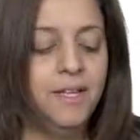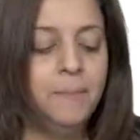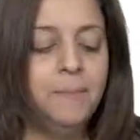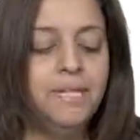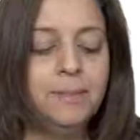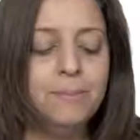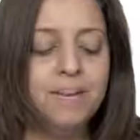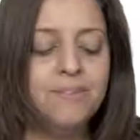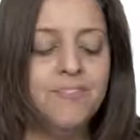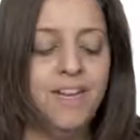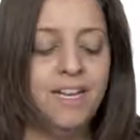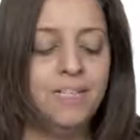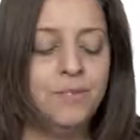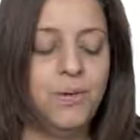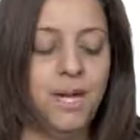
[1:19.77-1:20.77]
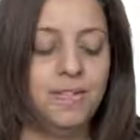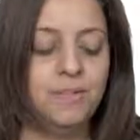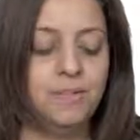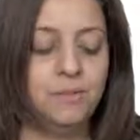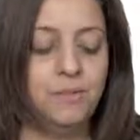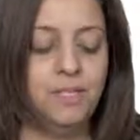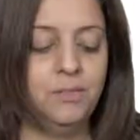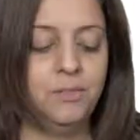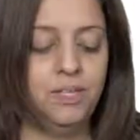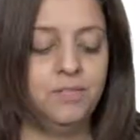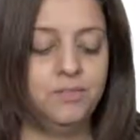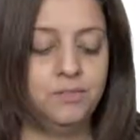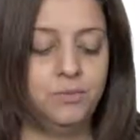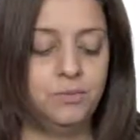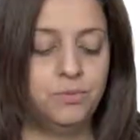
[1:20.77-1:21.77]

minimum value at 3, 12,